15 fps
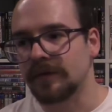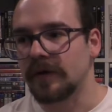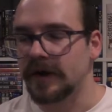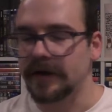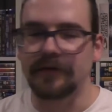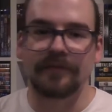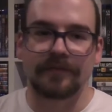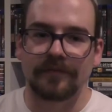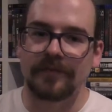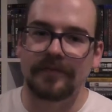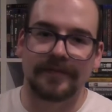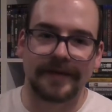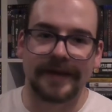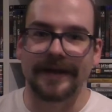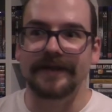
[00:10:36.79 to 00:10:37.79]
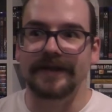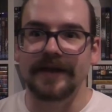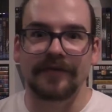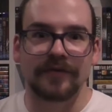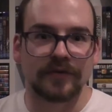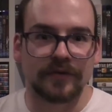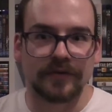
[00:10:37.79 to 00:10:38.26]
I
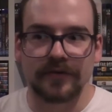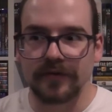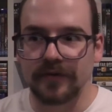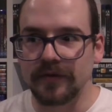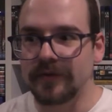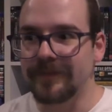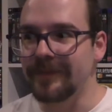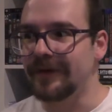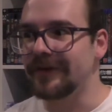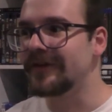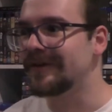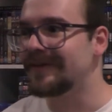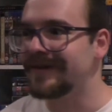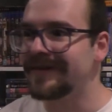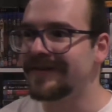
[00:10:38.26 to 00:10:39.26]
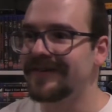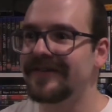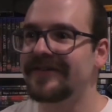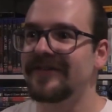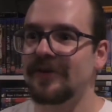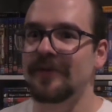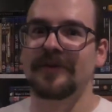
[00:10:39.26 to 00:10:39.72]
endeavour not to, mostly because there's
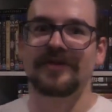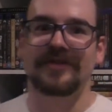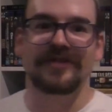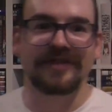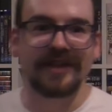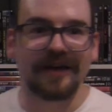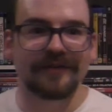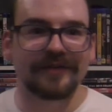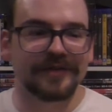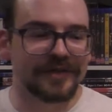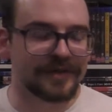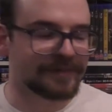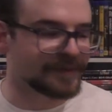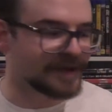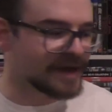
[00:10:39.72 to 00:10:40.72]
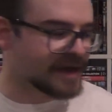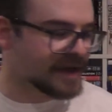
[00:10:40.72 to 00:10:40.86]
so much stuff on them.